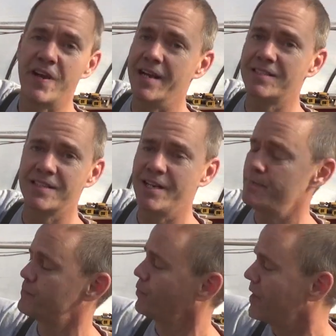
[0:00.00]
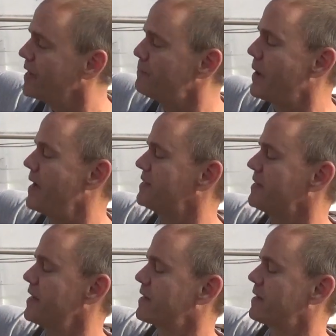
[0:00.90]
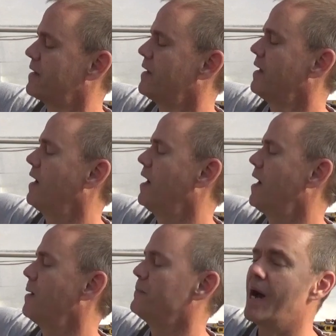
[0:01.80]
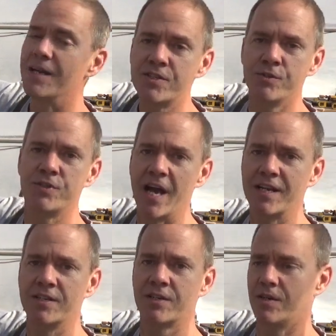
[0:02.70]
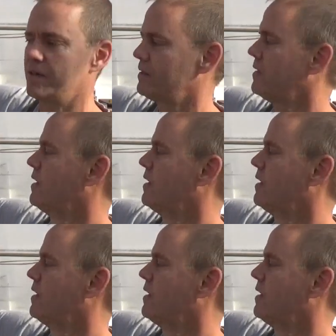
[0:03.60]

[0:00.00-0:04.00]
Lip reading: fancy, pretty basic, not too technical.